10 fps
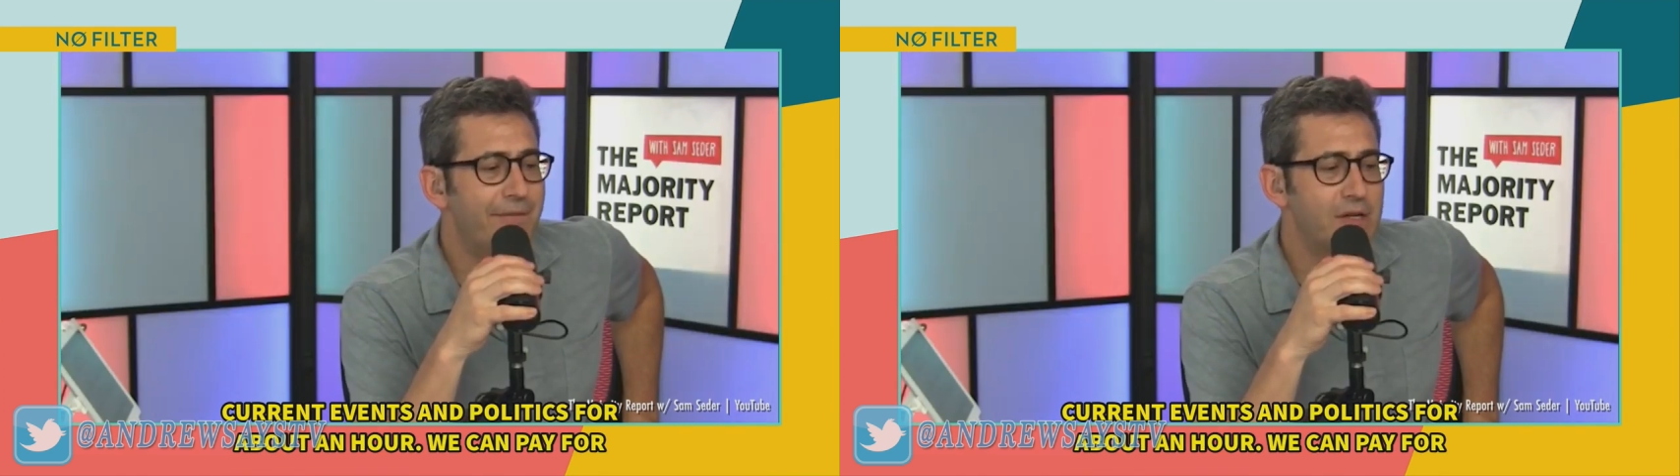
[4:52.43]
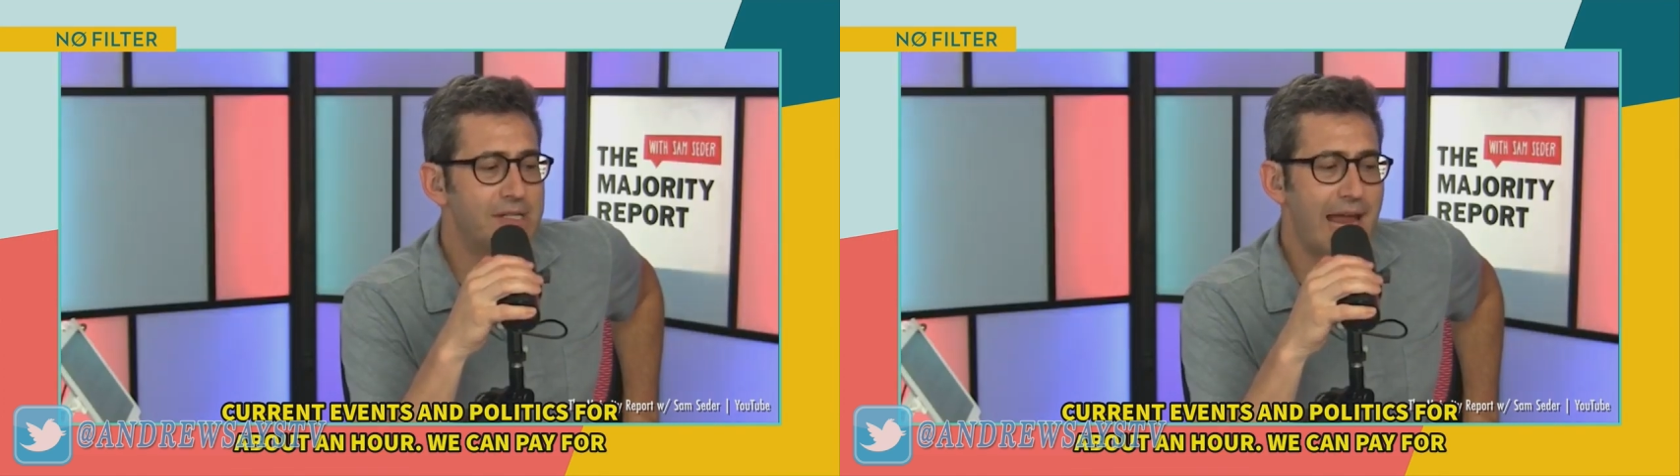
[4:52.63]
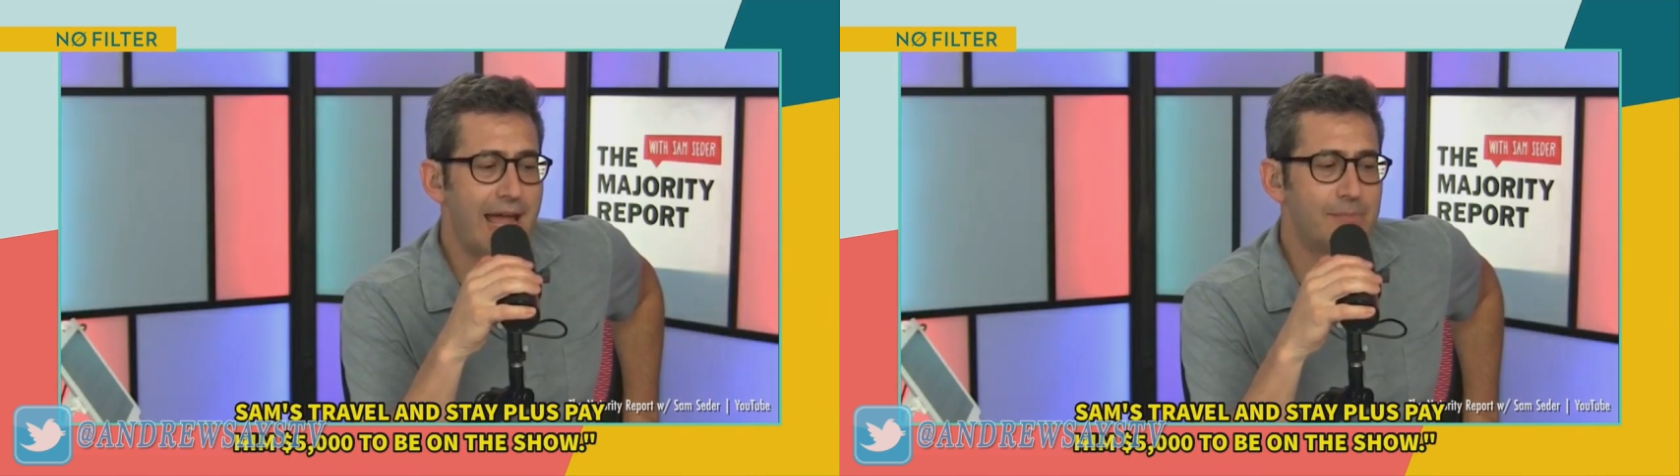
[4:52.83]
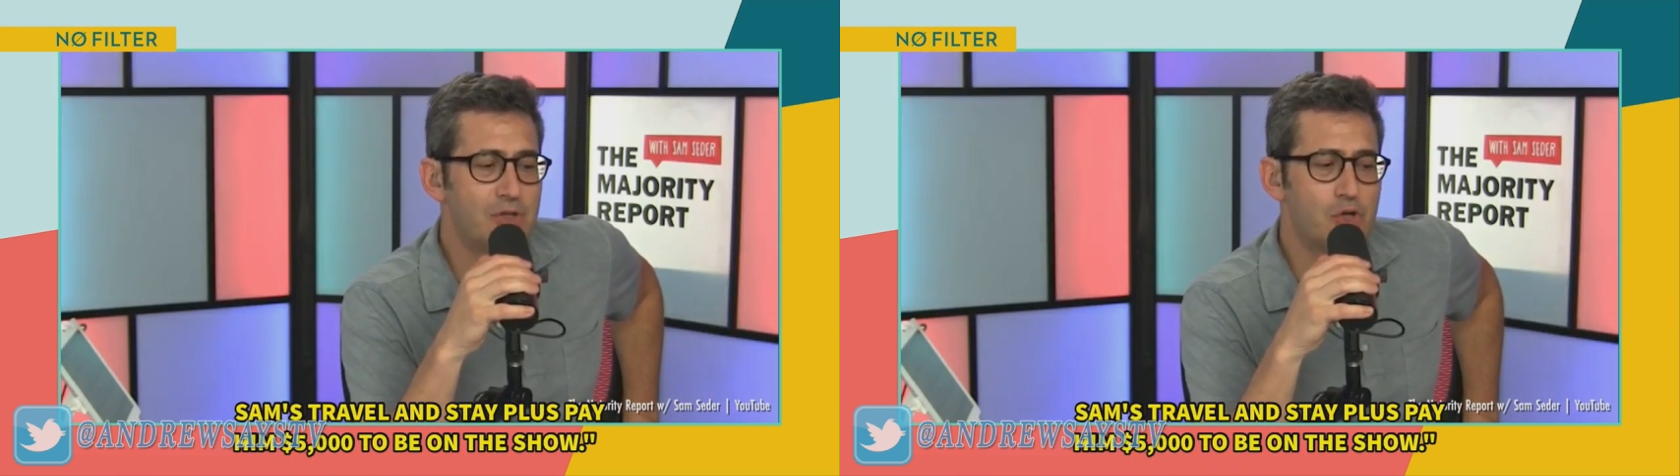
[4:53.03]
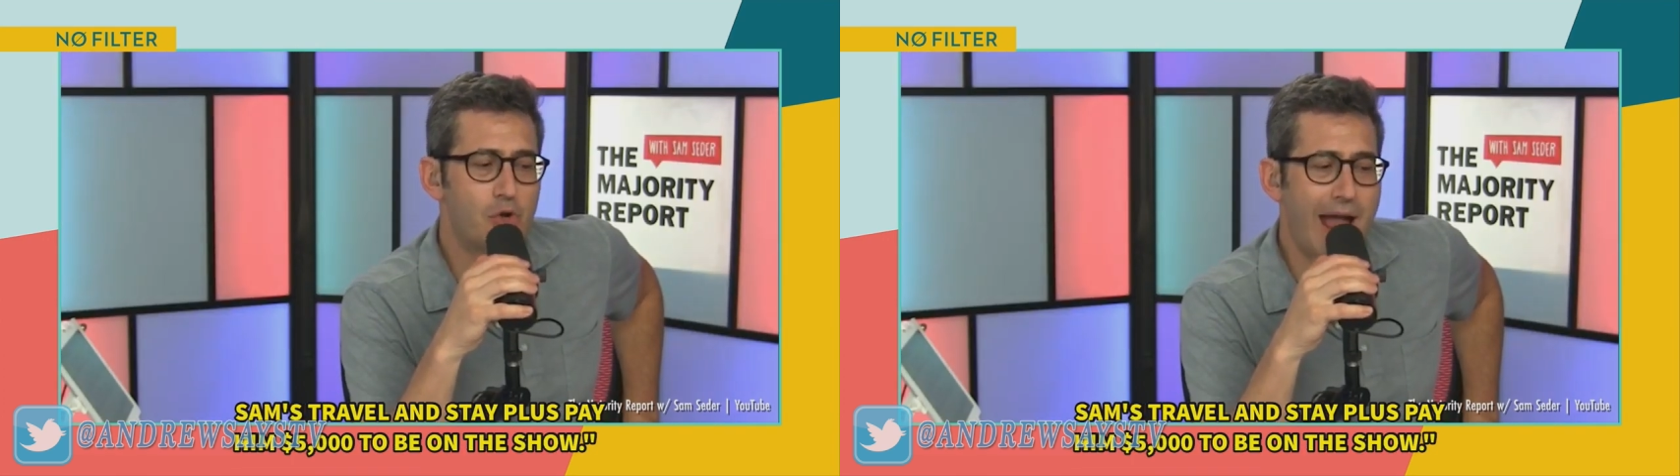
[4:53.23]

pay for Sam's